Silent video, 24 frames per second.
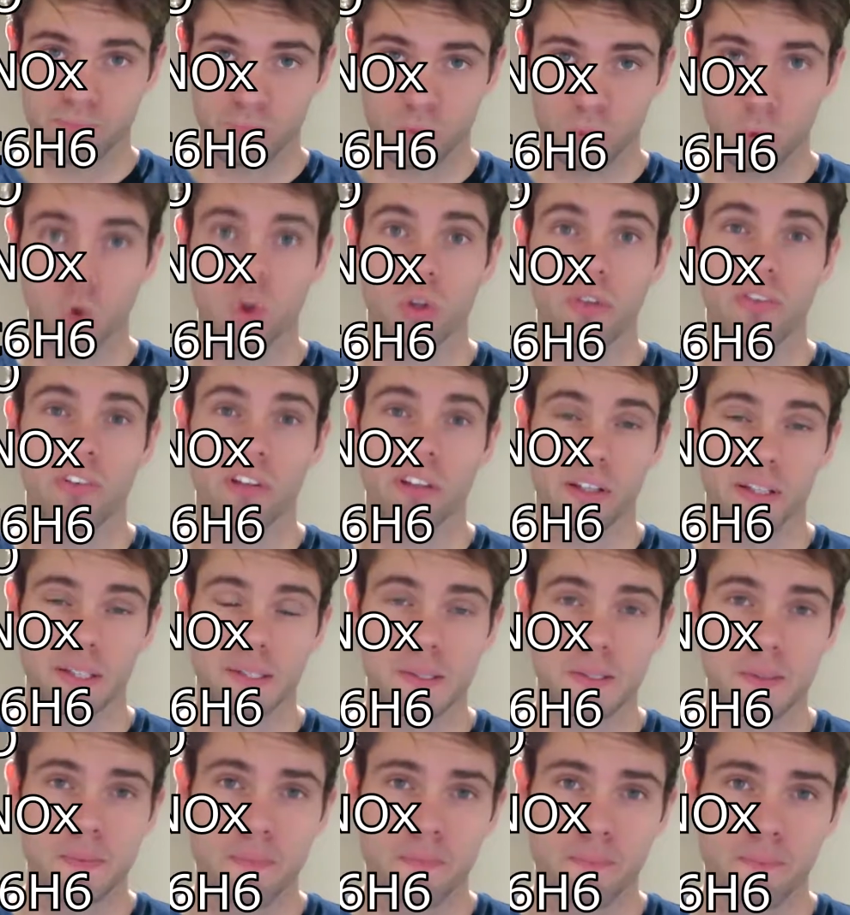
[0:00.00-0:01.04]
All of
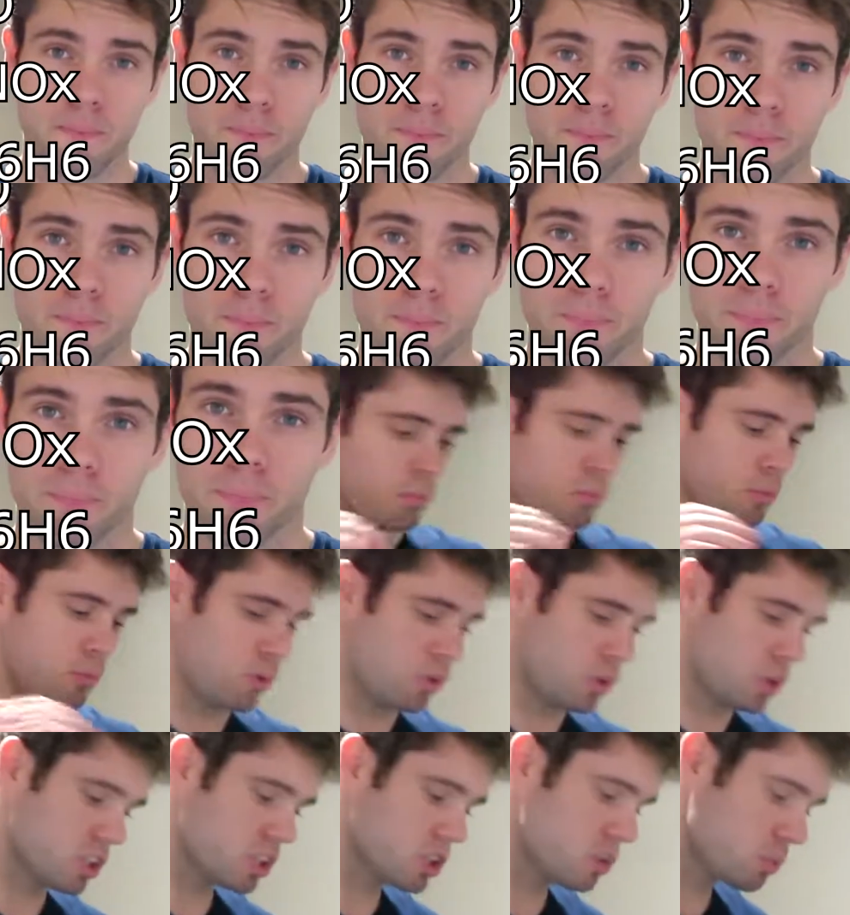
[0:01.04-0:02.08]
these.
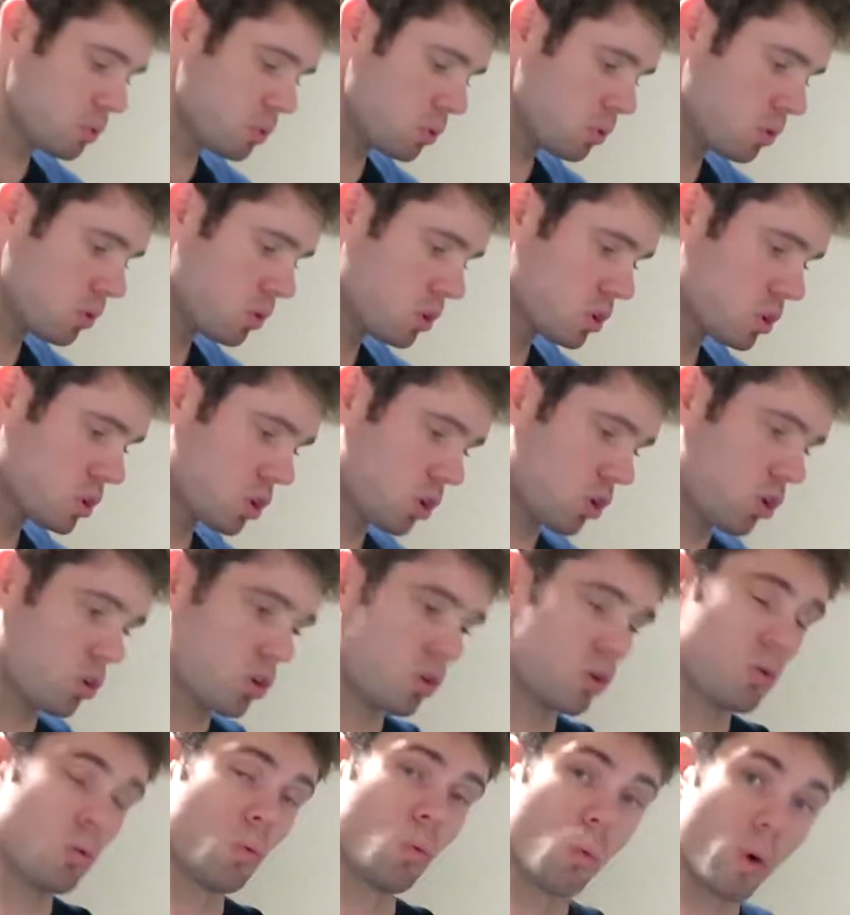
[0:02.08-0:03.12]
Municipal
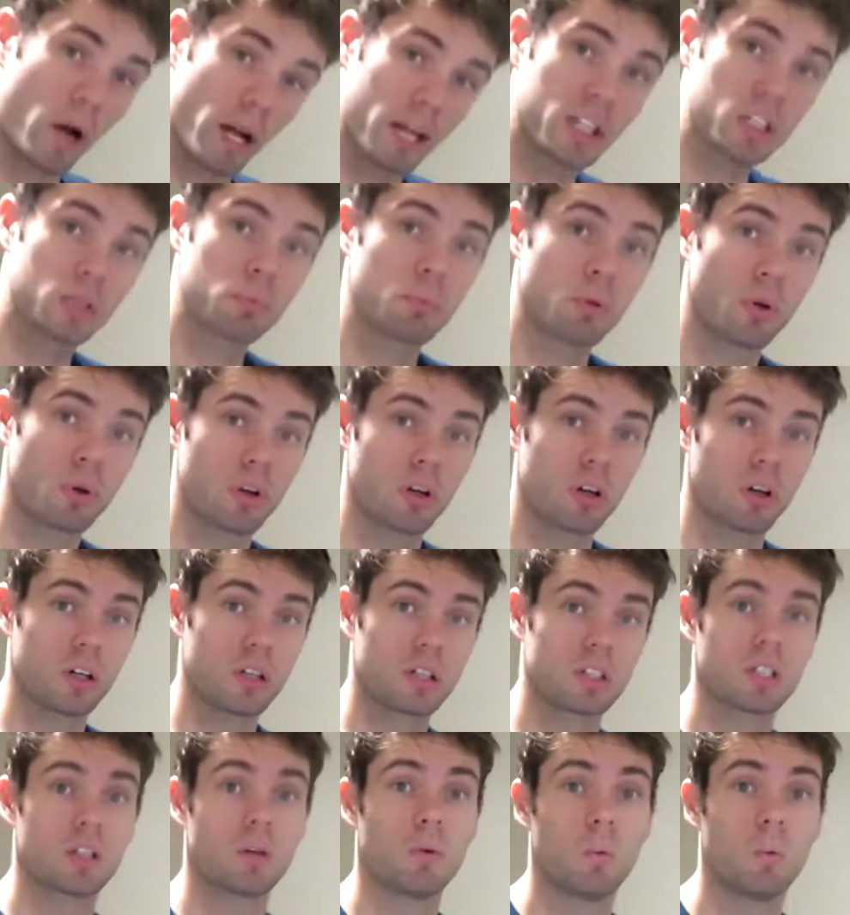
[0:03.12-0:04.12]
solid waste products